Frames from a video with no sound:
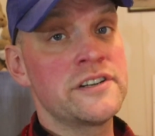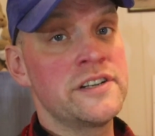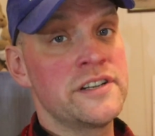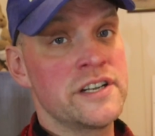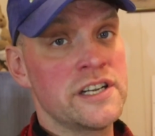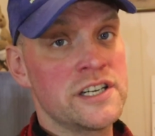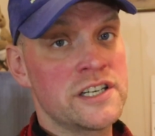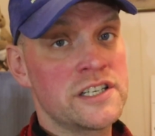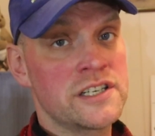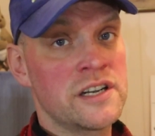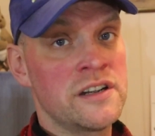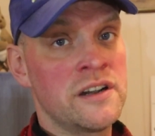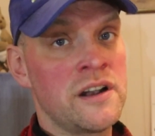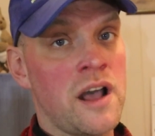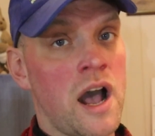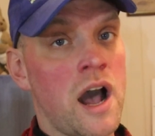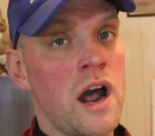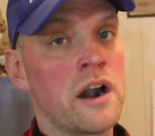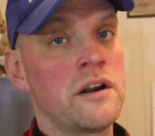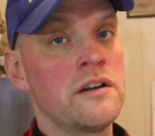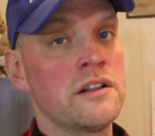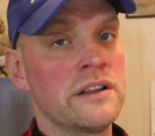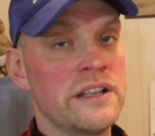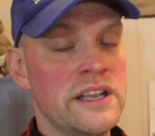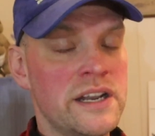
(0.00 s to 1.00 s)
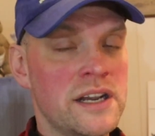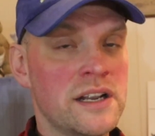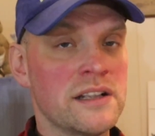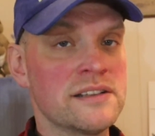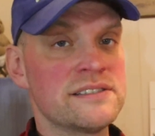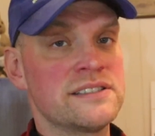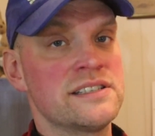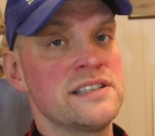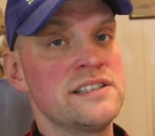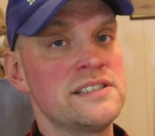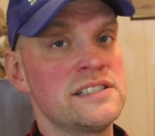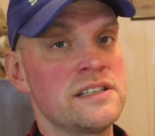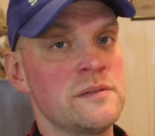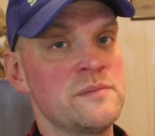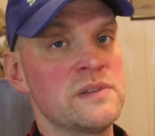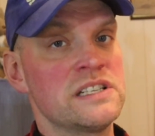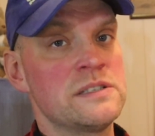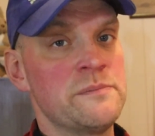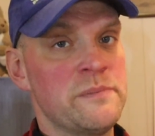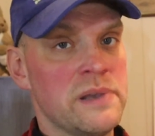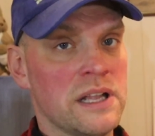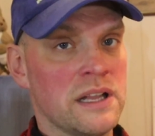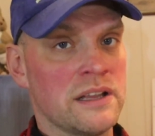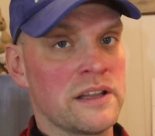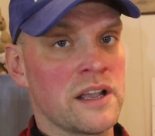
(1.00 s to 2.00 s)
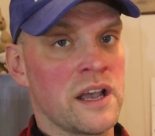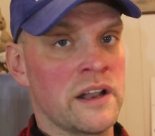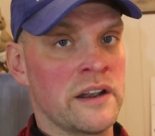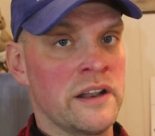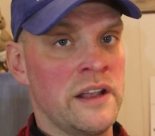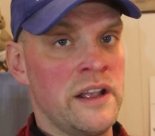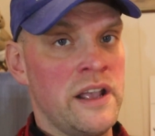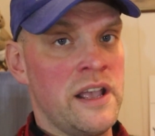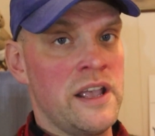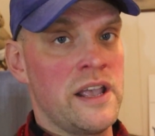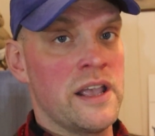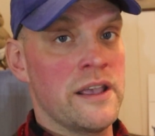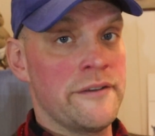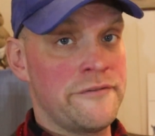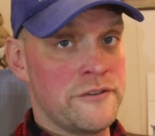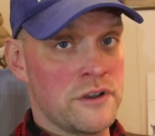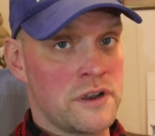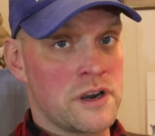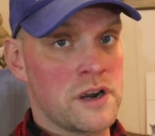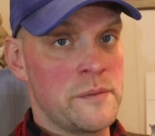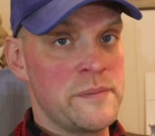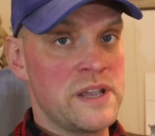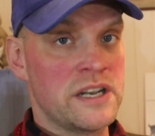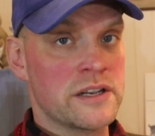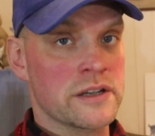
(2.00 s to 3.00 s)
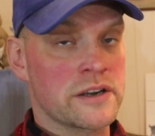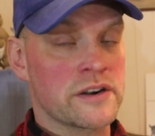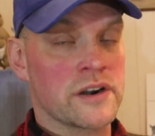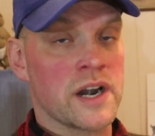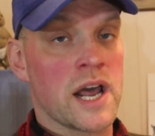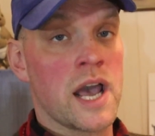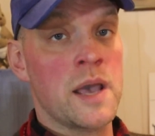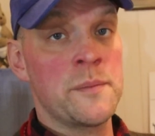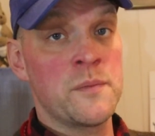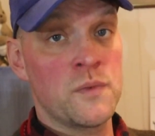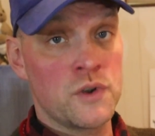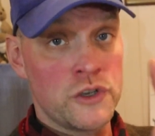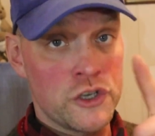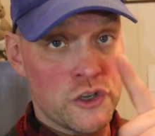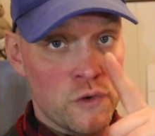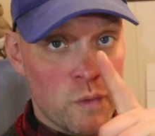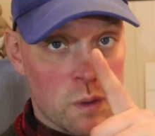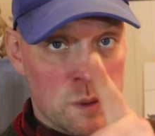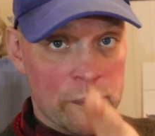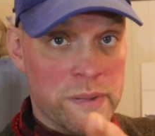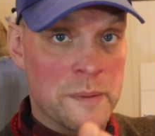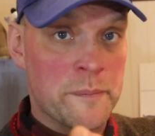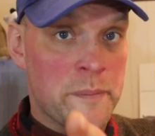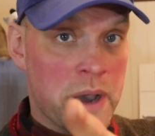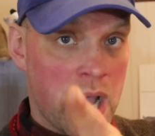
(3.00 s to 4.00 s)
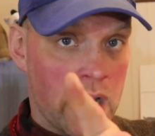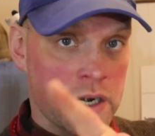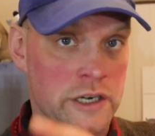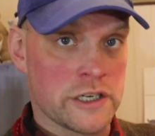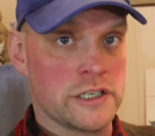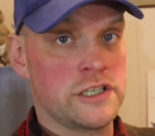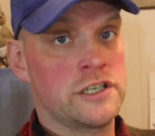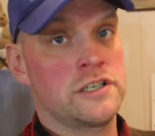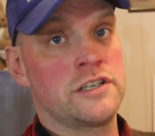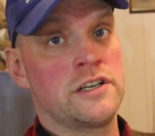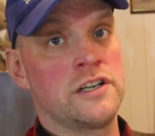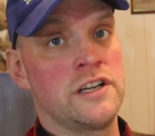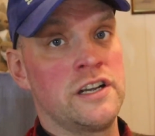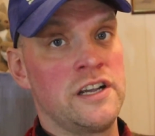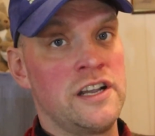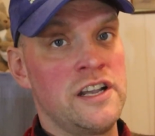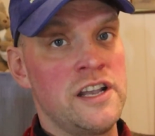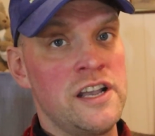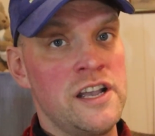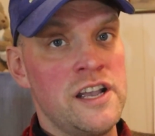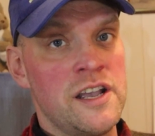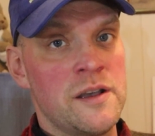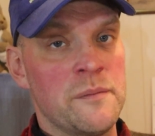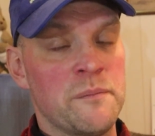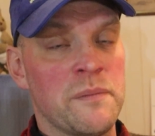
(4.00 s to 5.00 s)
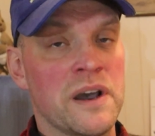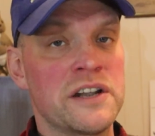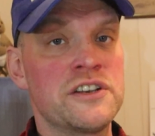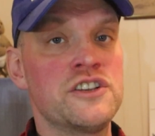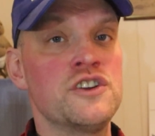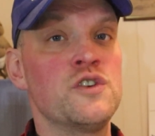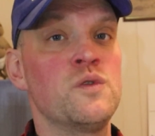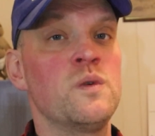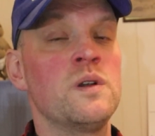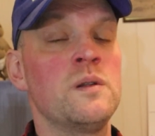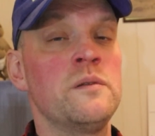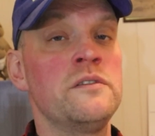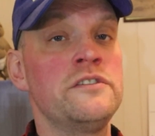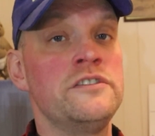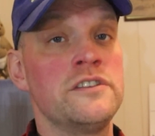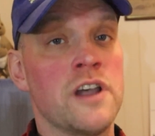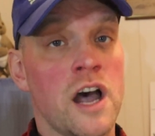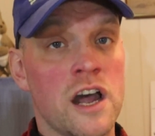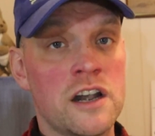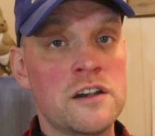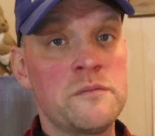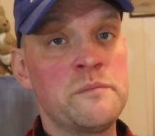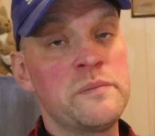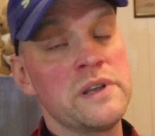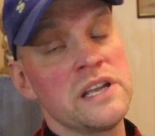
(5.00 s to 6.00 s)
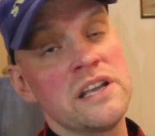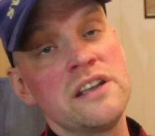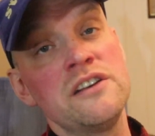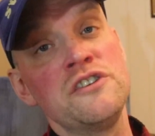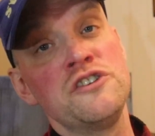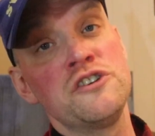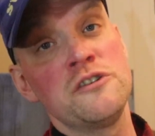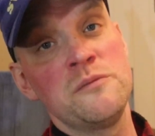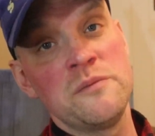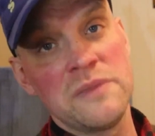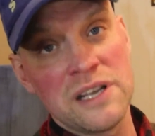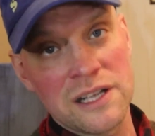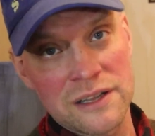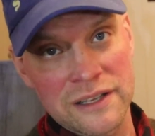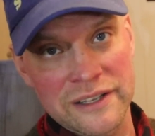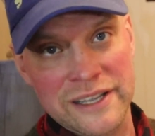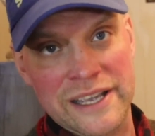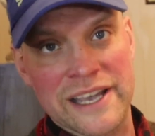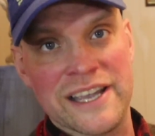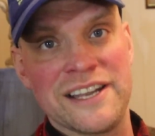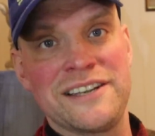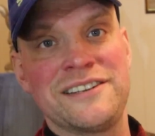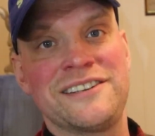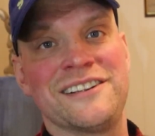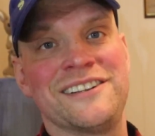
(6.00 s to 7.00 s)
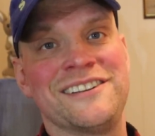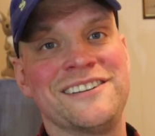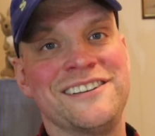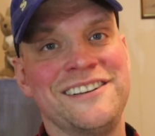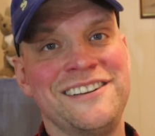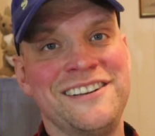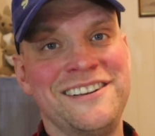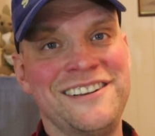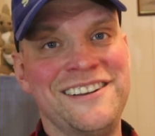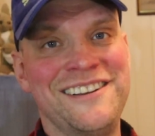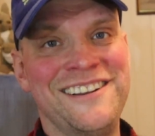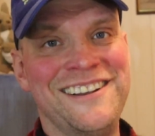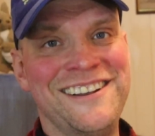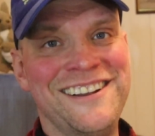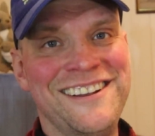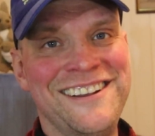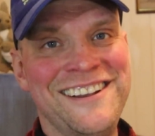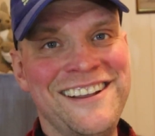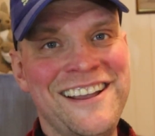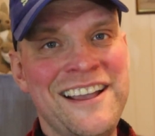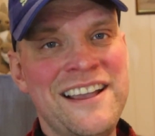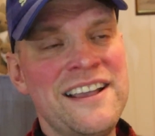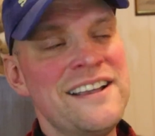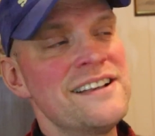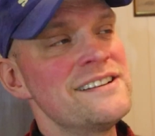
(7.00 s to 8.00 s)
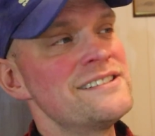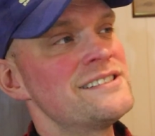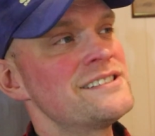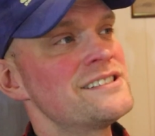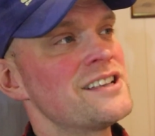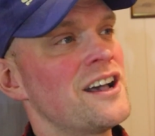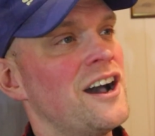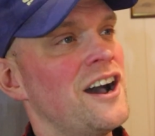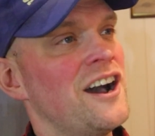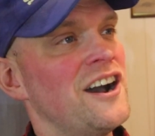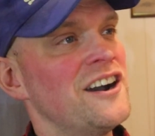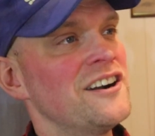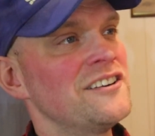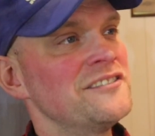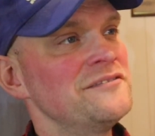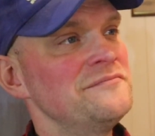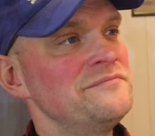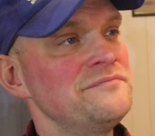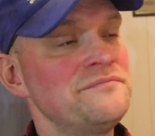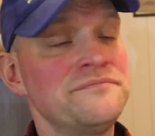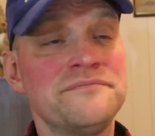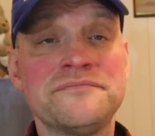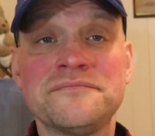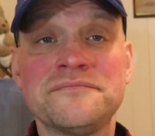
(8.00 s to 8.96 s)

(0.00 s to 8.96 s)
tradition. Our legal system is built on, if you commit a crime, you will be punished, but you will not be humiliated. So